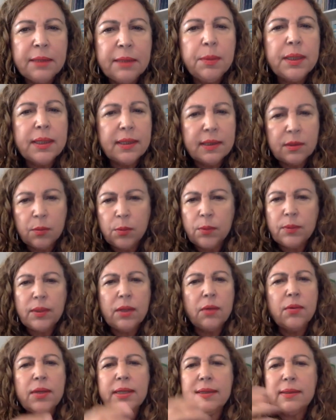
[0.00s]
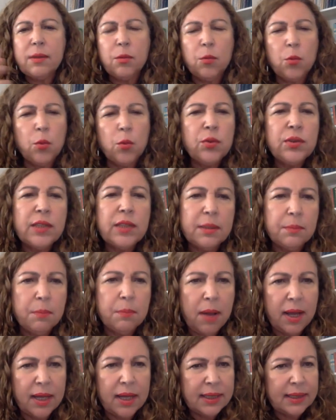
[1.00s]
because there is a wounded
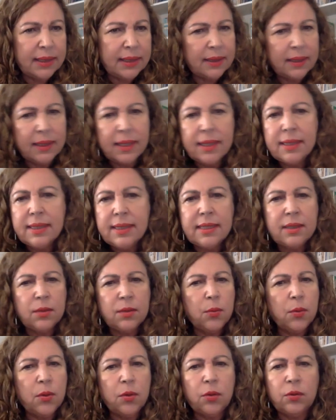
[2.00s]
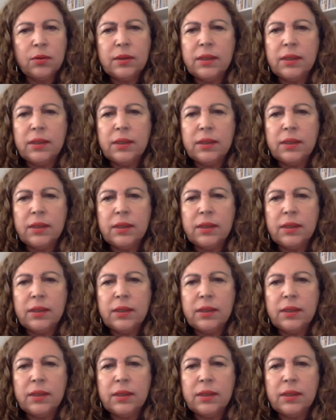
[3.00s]
mind in this world.